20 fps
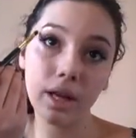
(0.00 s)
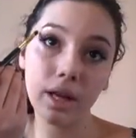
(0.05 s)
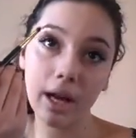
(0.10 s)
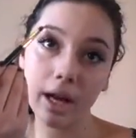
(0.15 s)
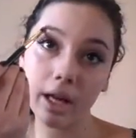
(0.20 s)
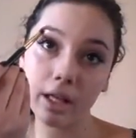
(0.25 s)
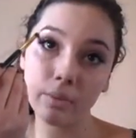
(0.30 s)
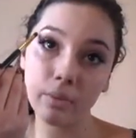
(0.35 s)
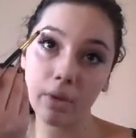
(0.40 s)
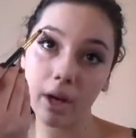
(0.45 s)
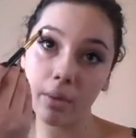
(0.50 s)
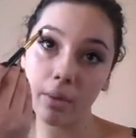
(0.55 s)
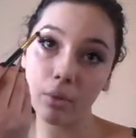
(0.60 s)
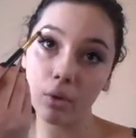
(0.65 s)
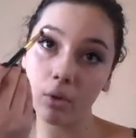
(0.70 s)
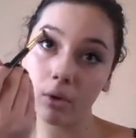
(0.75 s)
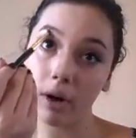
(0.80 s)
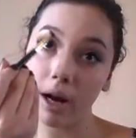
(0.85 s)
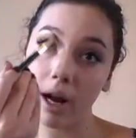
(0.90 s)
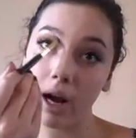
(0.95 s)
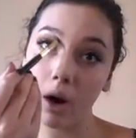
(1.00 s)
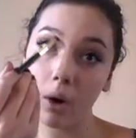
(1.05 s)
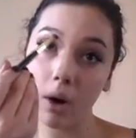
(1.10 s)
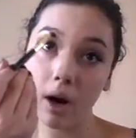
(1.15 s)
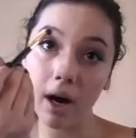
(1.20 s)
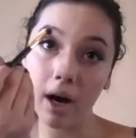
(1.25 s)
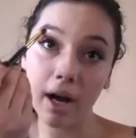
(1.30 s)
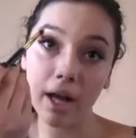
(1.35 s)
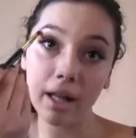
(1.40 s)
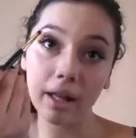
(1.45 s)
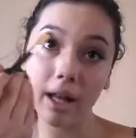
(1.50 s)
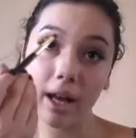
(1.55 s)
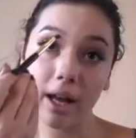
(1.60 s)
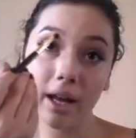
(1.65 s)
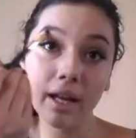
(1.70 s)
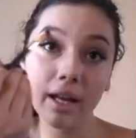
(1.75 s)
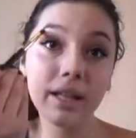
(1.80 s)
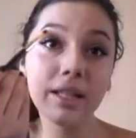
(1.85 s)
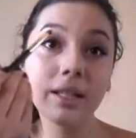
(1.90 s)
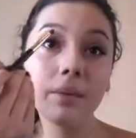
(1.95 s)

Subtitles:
it as my brow highlight.